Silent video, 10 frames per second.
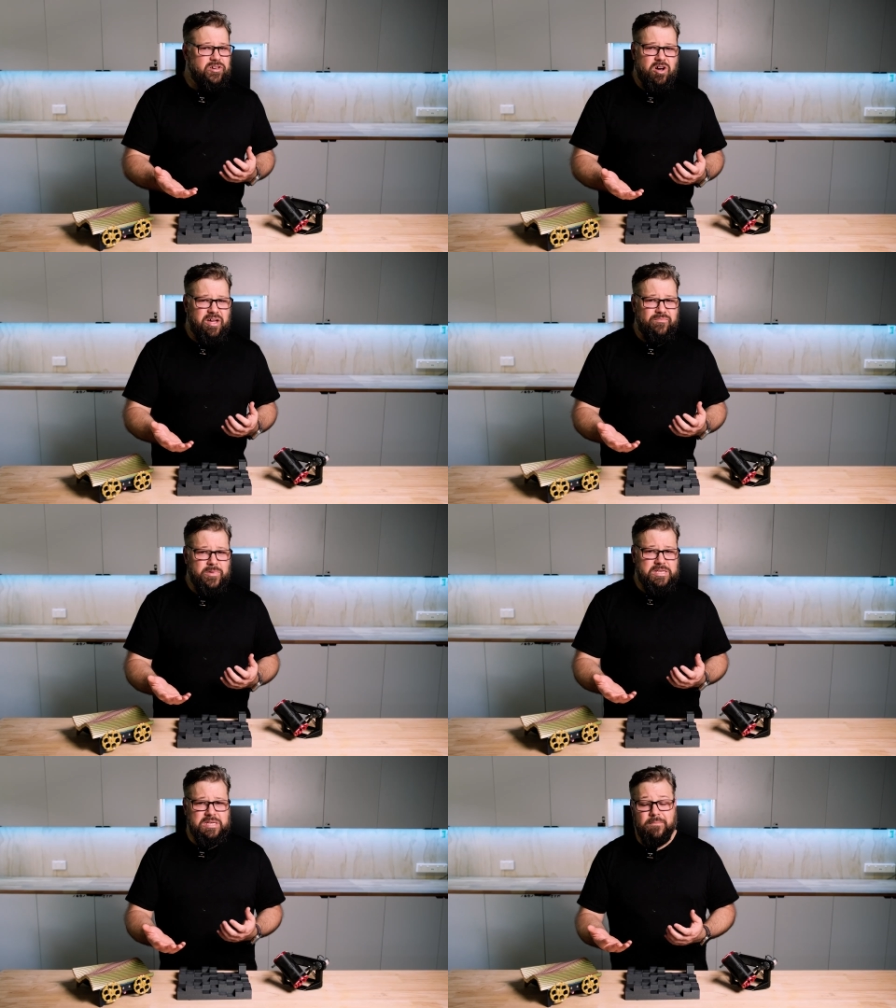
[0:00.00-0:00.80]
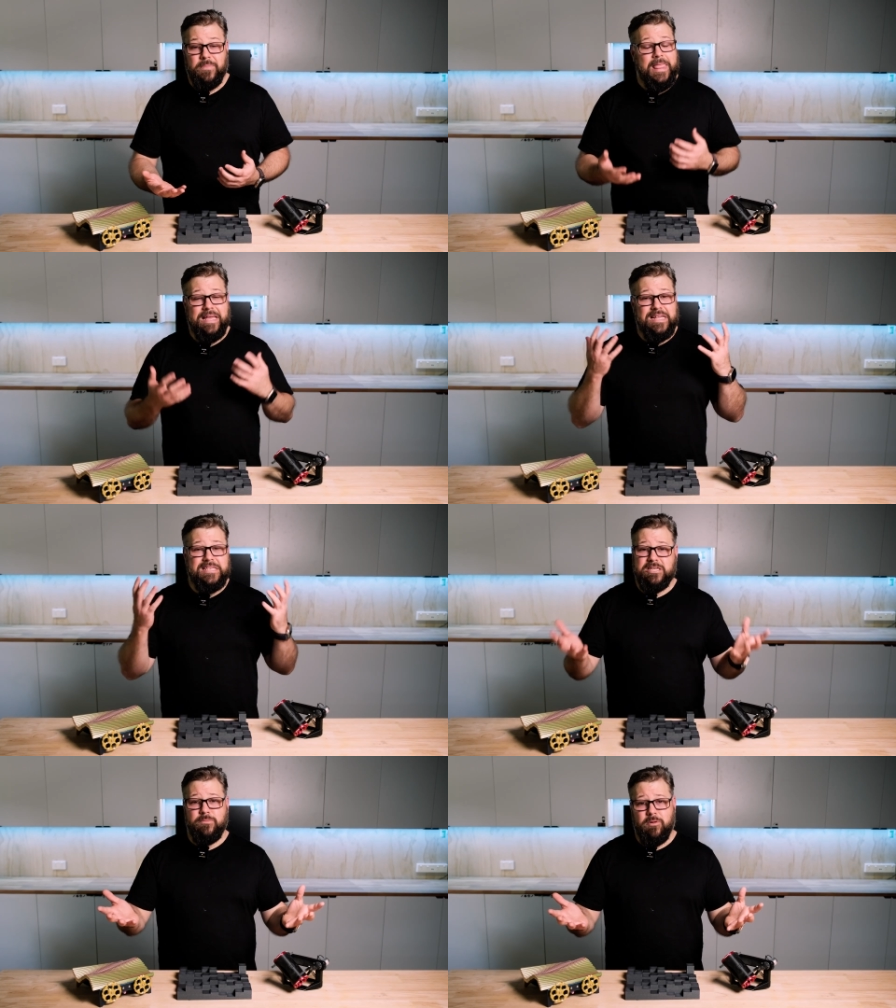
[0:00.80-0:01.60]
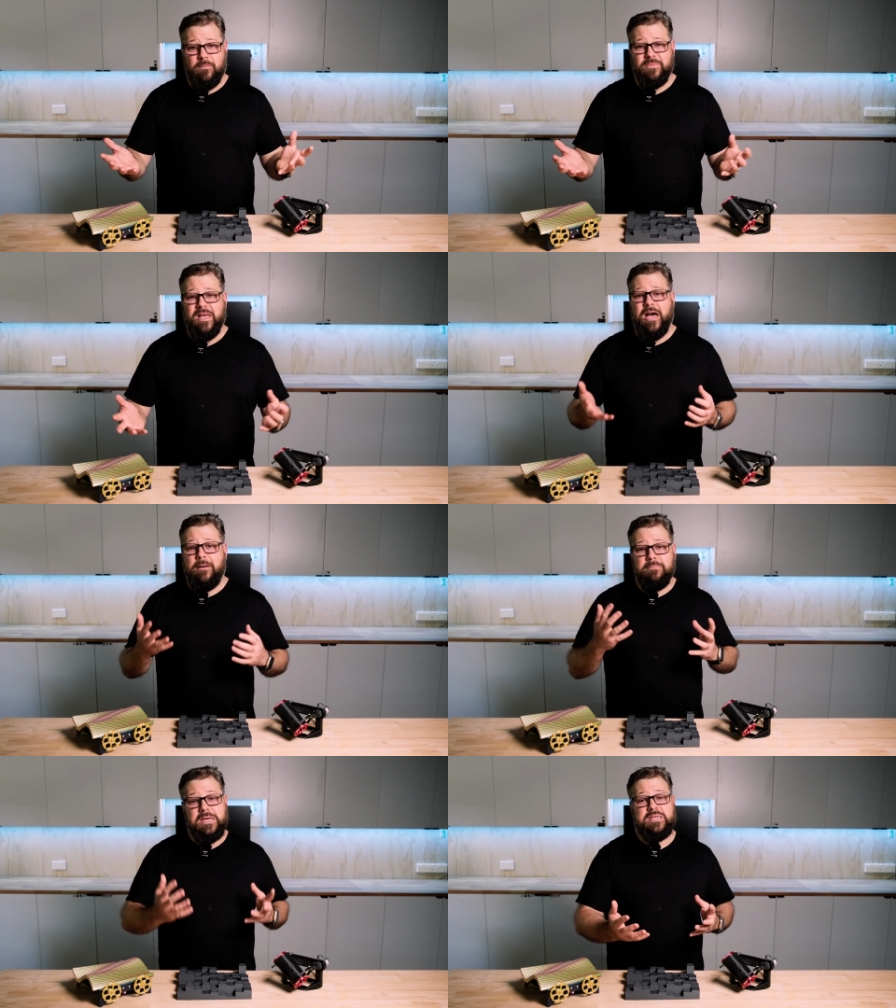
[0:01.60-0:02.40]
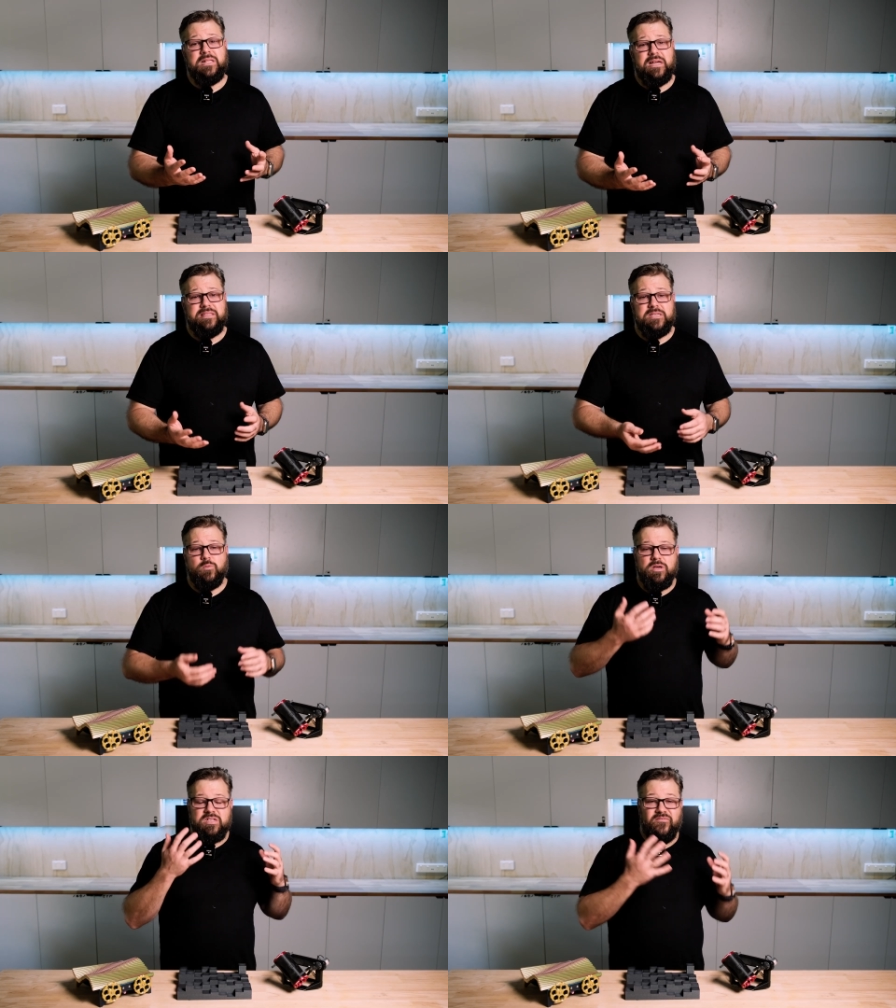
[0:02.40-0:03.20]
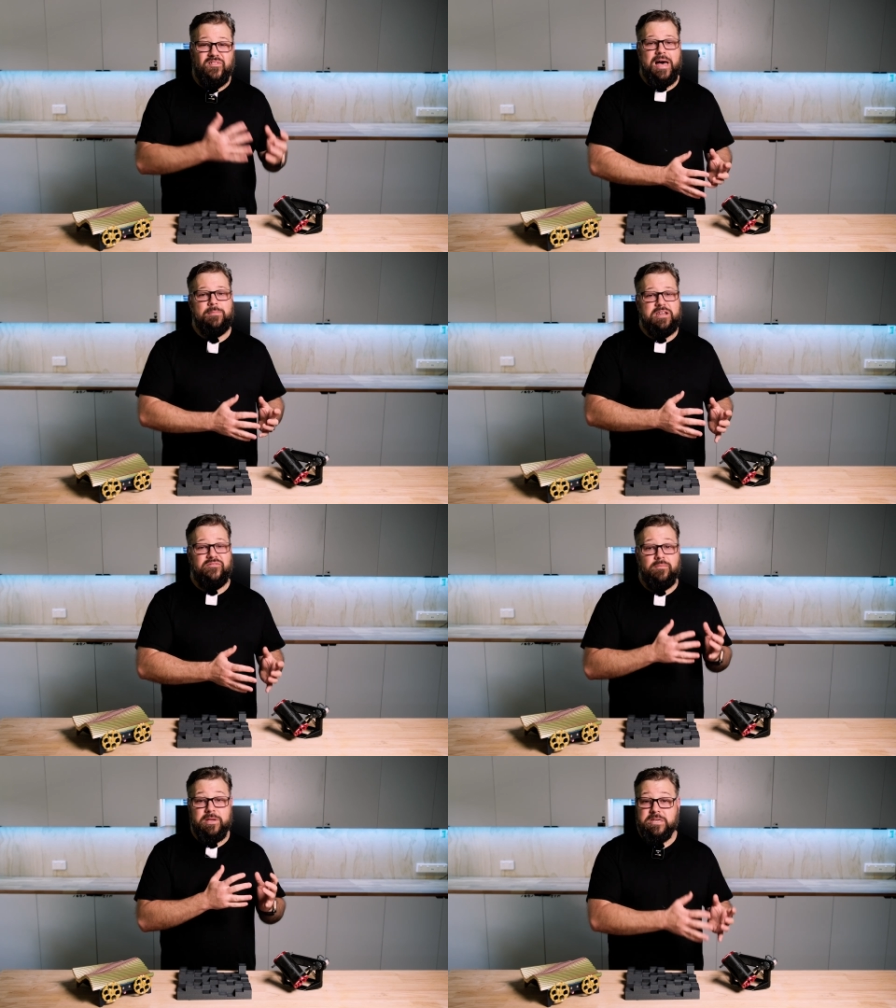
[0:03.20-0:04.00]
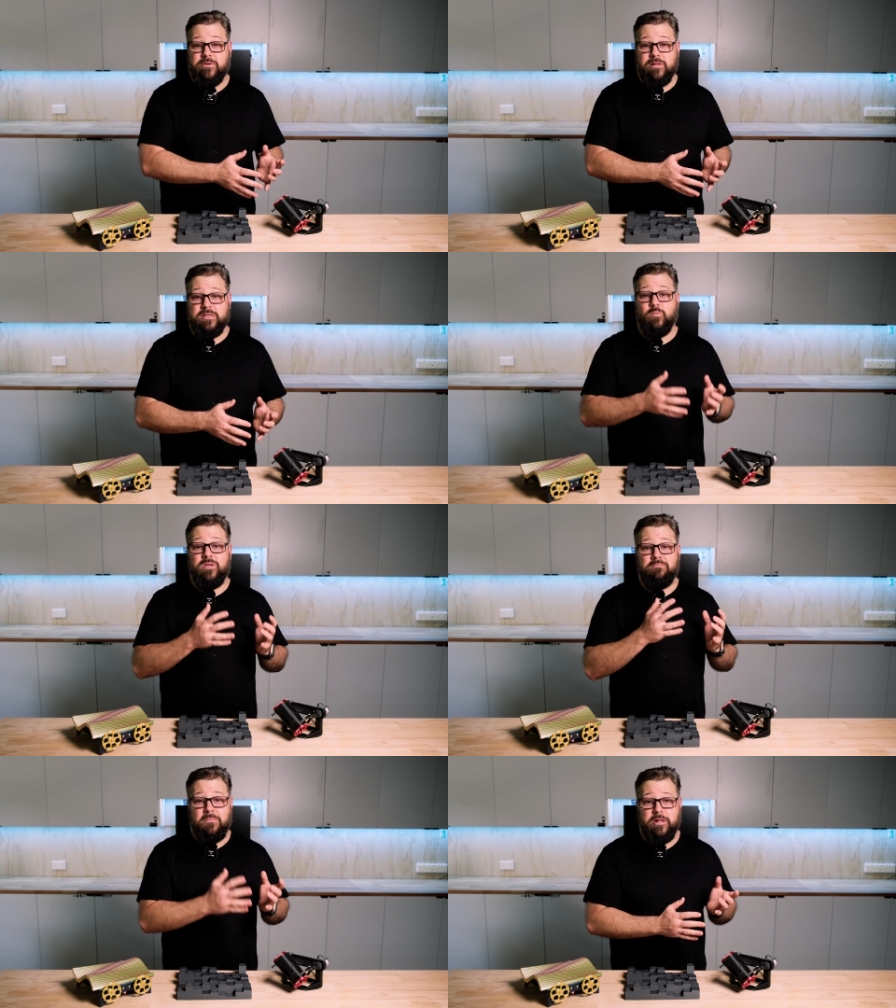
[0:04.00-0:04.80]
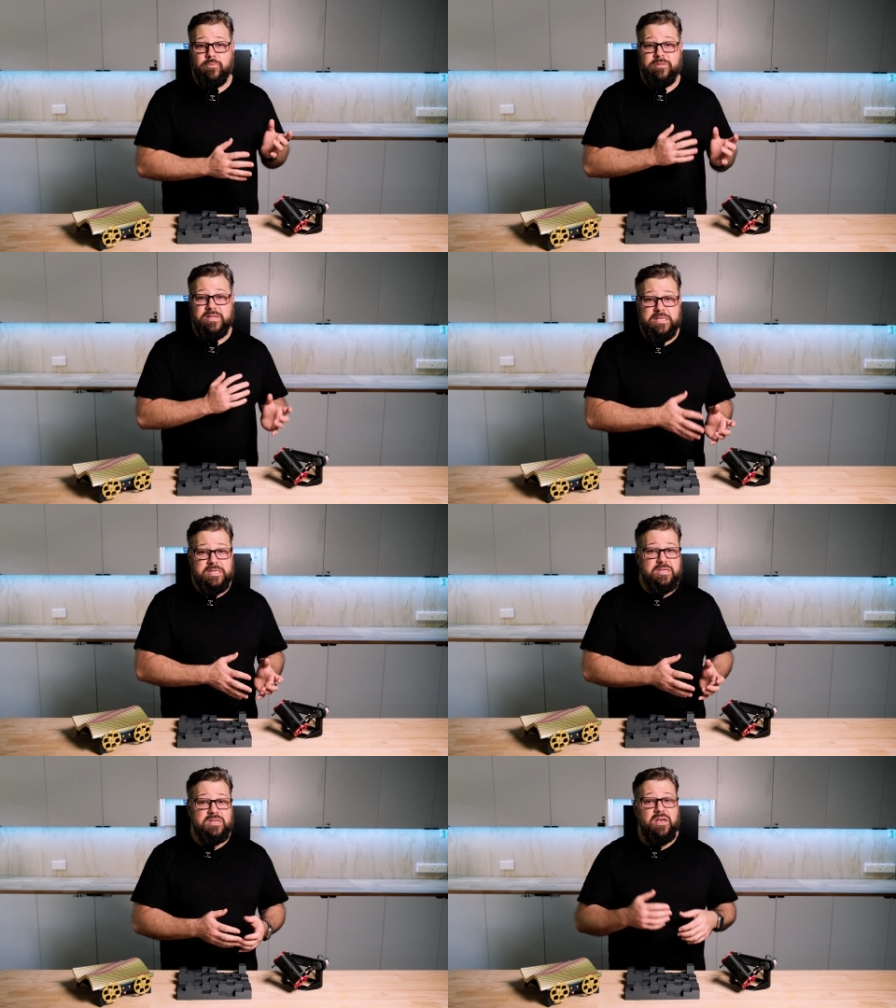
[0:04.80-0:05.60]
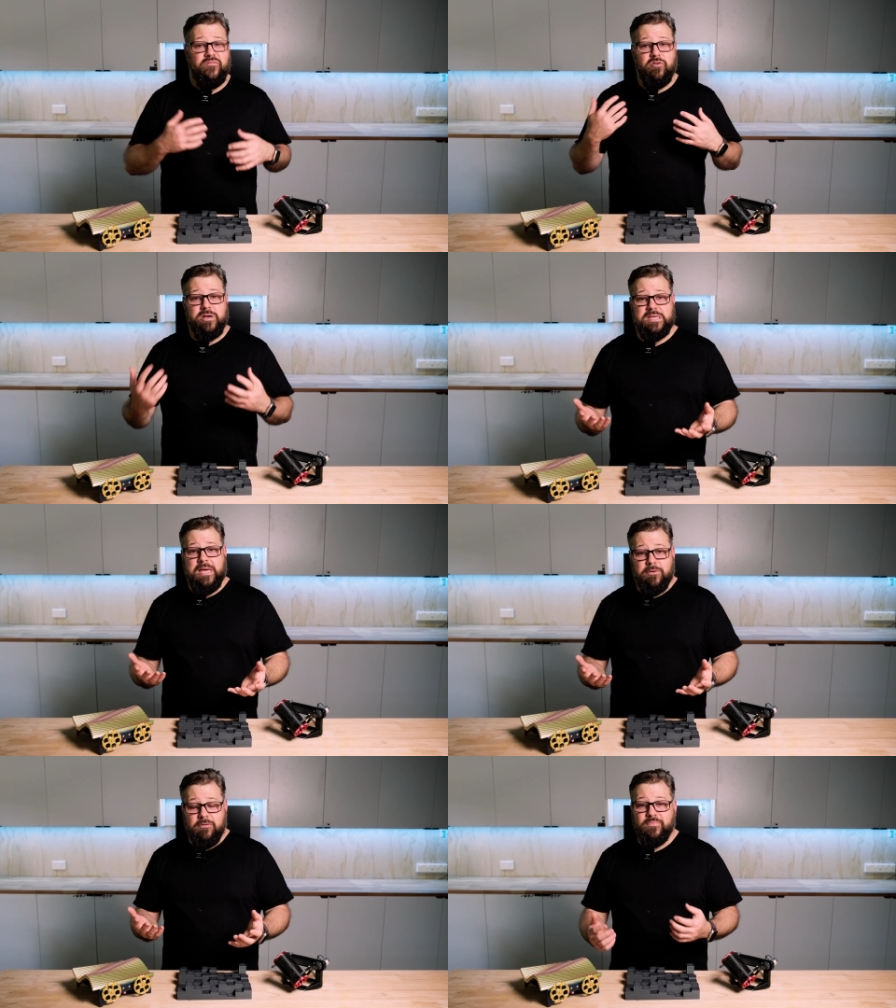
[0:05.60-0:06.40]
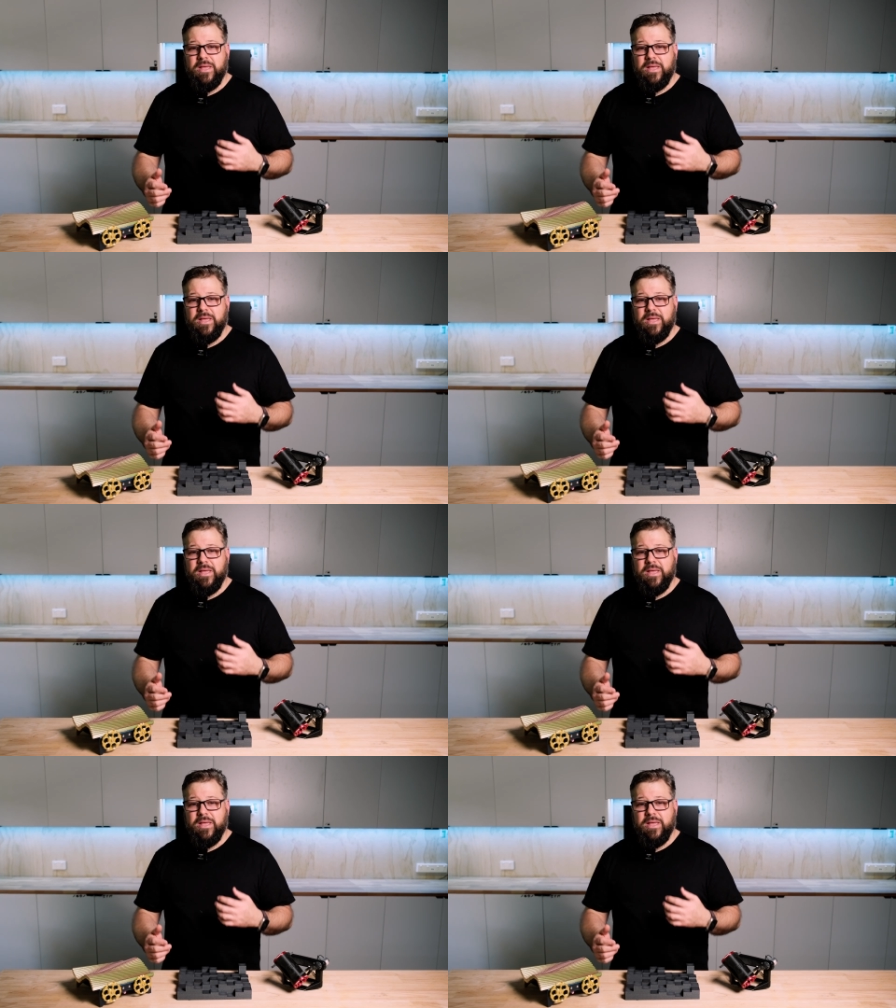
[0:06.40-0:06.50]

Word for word: kind of mixer? And that's simple. A mixer like this works far better for materials with multiple densities. For example,